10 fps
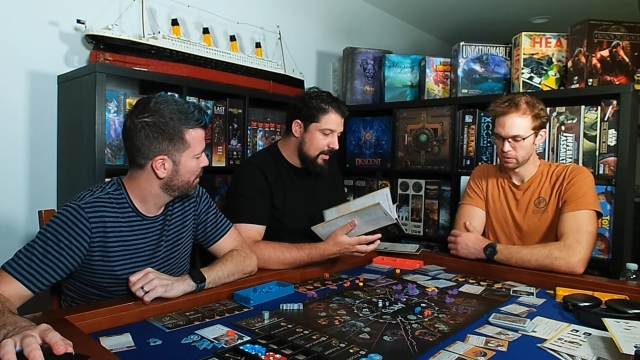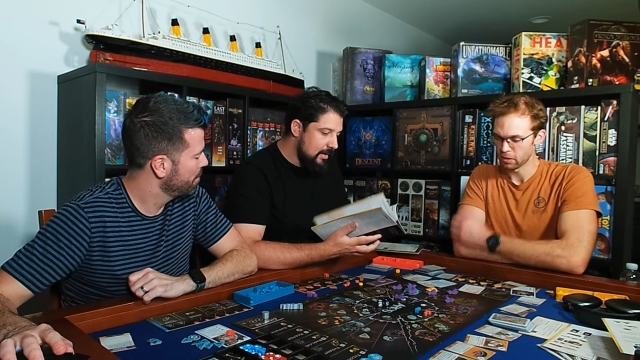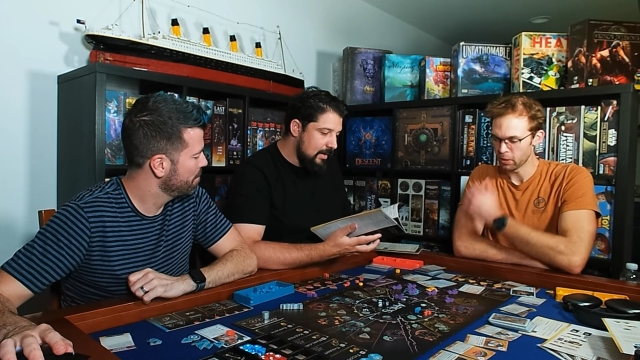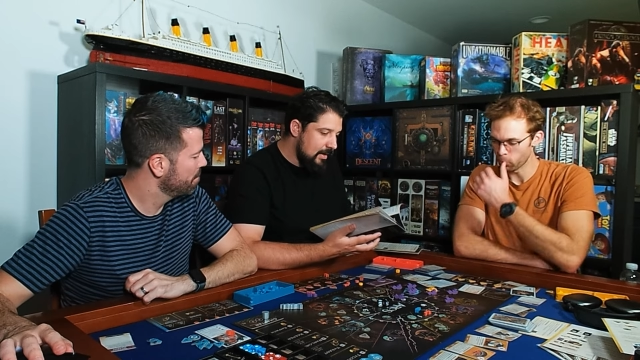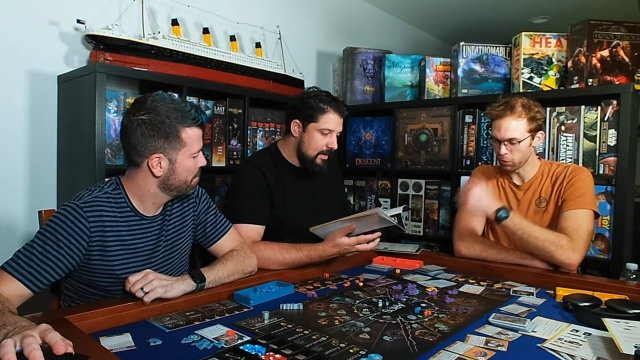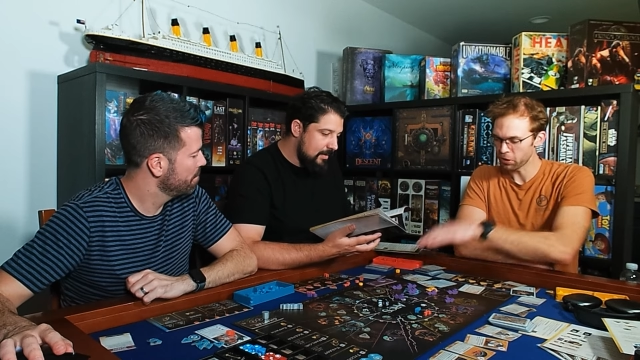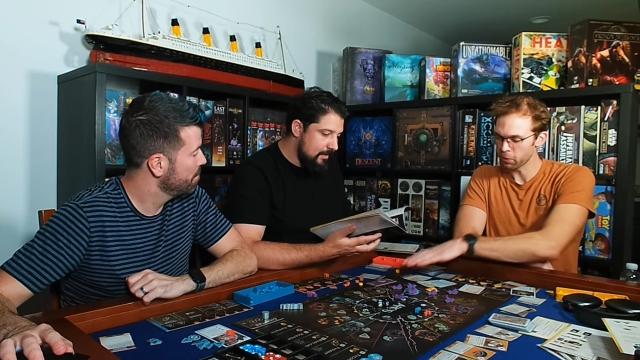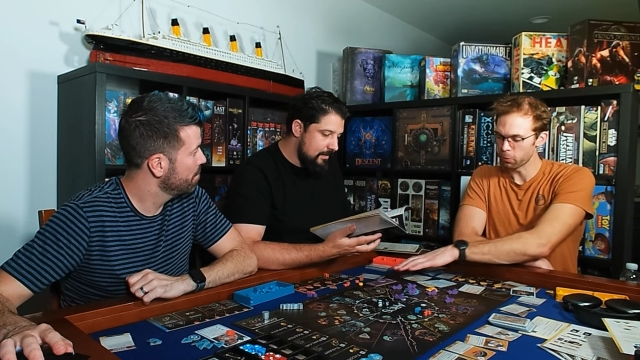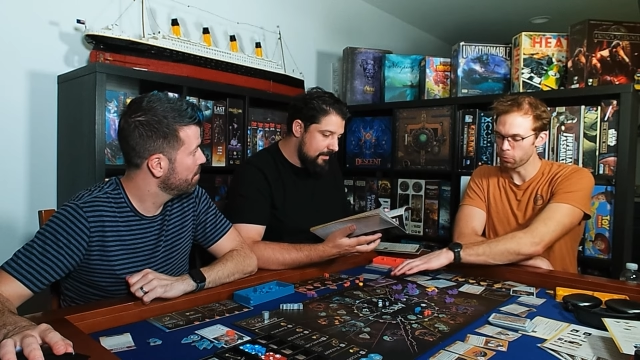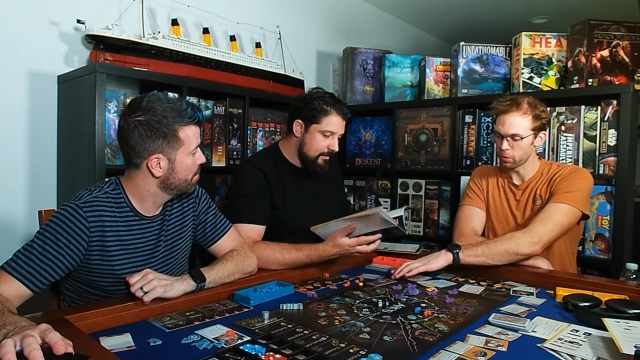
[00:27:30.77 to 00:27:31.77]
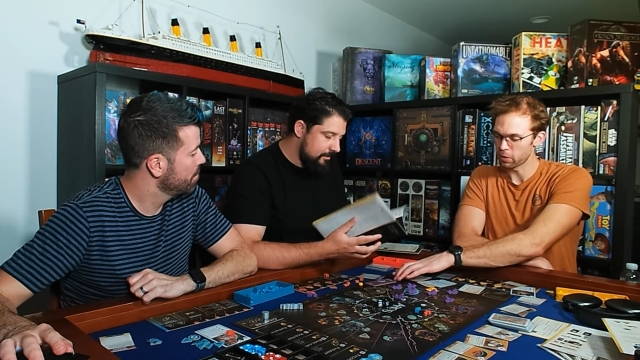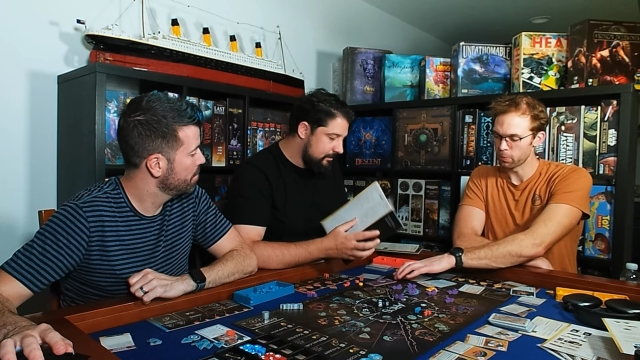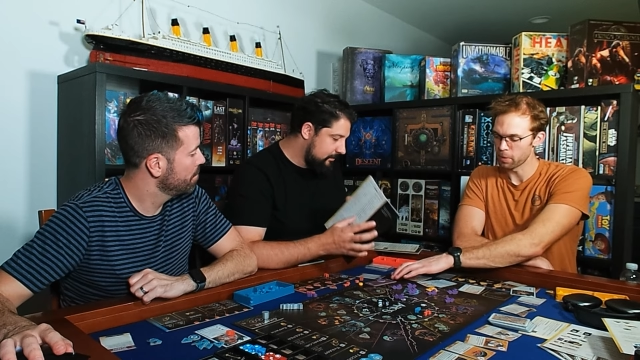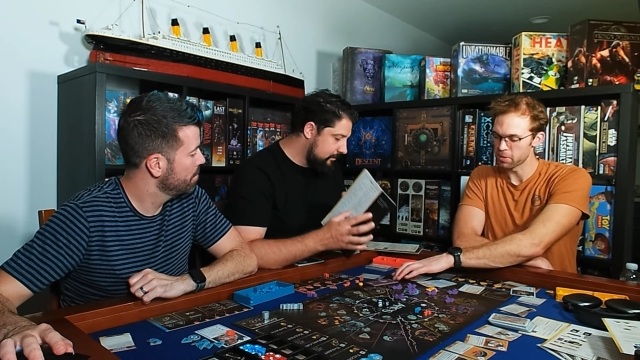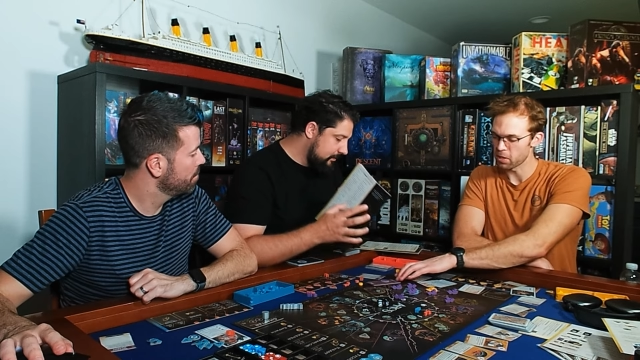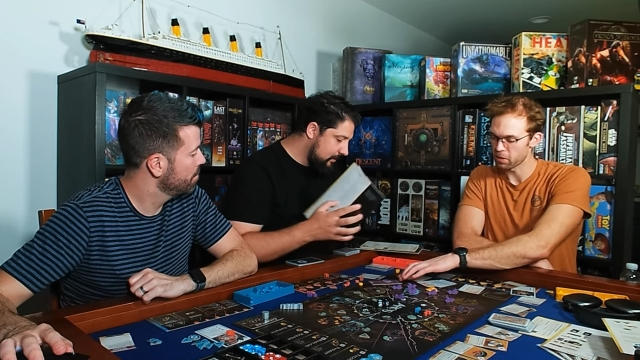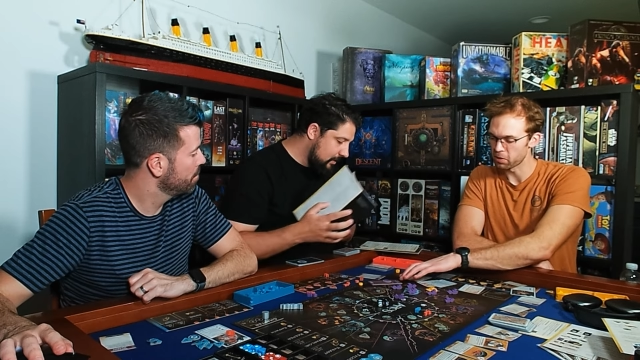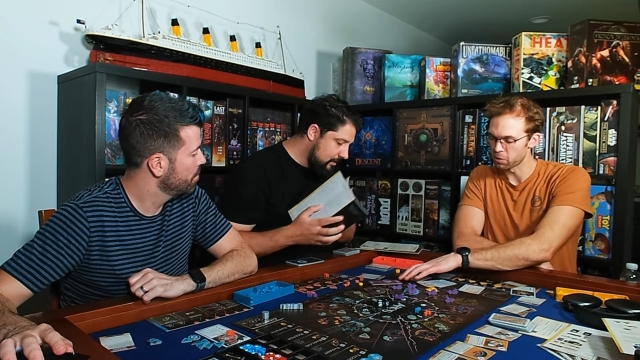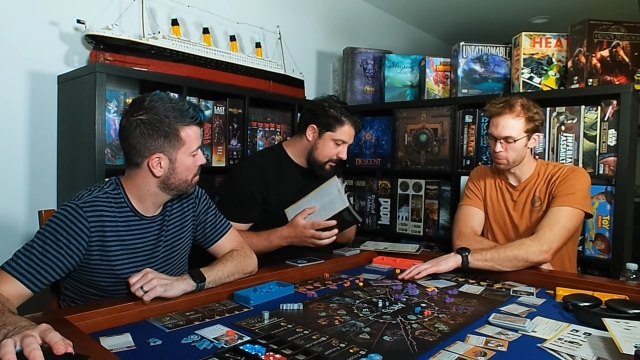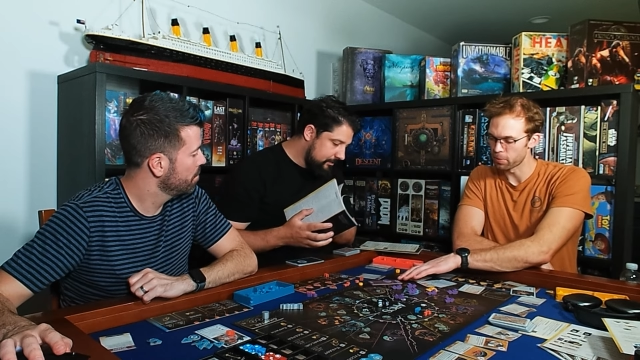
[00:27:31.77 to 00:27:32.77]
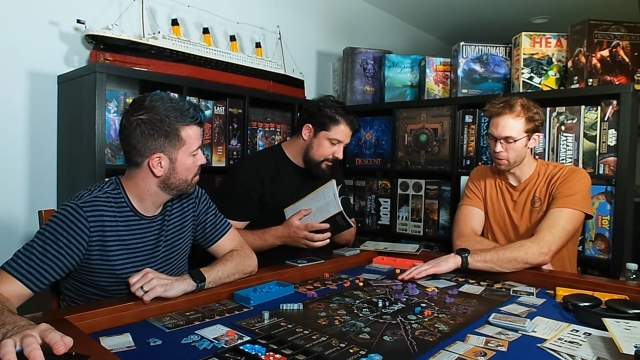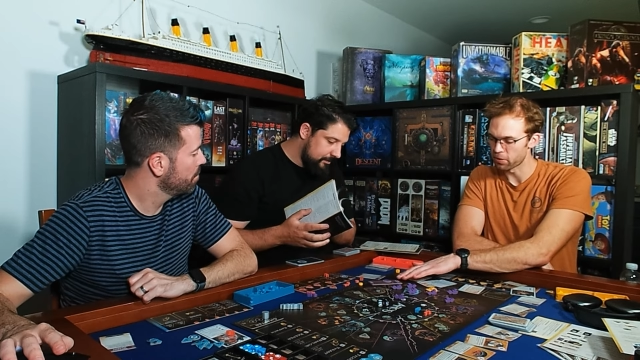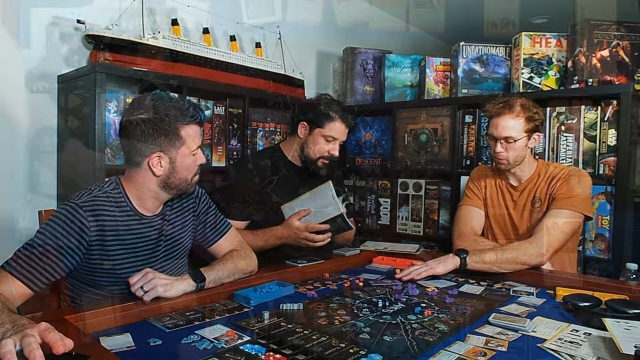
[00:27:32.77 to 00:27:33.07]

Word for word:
Speaker 1: Um, one thing, we could maybe talk a little bit about the